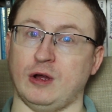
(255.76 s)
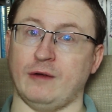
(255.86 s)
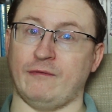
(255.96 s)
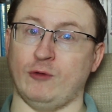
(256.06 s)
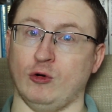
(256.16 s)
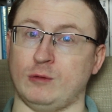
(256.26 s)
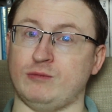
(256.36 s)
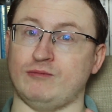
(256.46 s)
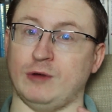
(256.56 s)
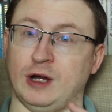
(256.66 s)
Ford
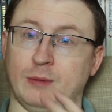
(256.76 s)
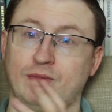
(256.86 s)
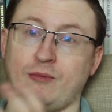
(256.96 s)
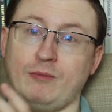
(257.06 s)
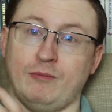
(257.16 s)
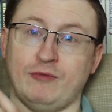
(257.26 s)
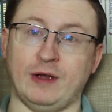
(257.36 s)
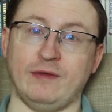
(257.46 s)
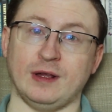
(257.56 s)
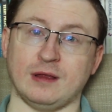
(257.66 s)

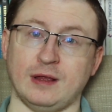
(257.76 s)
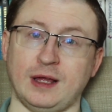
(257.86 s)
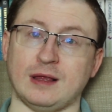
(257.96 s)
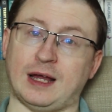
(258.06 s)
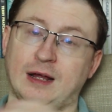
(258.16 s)
previous to this,